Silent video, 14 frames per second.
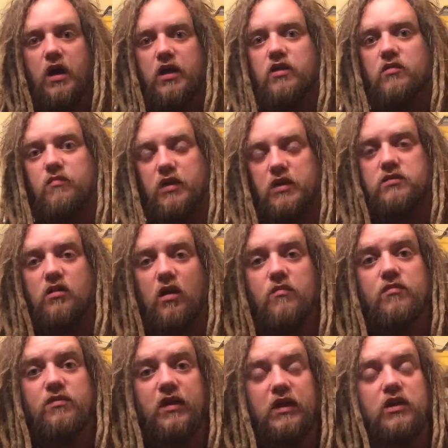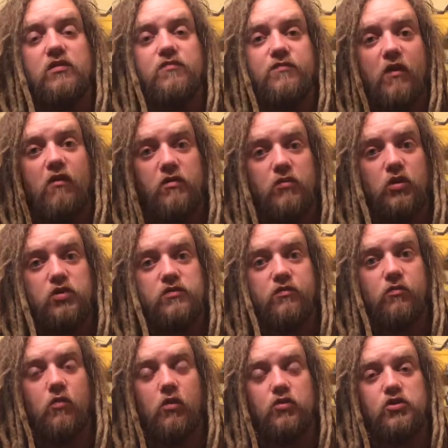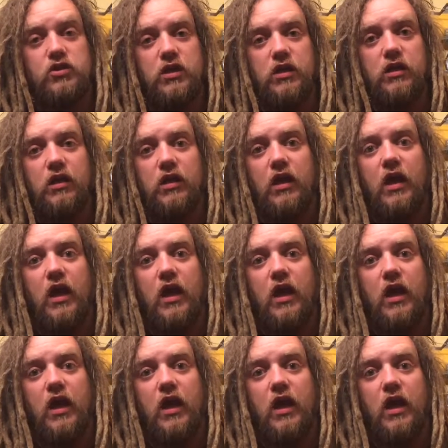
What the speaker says: In the meantime, thank you very much for watching,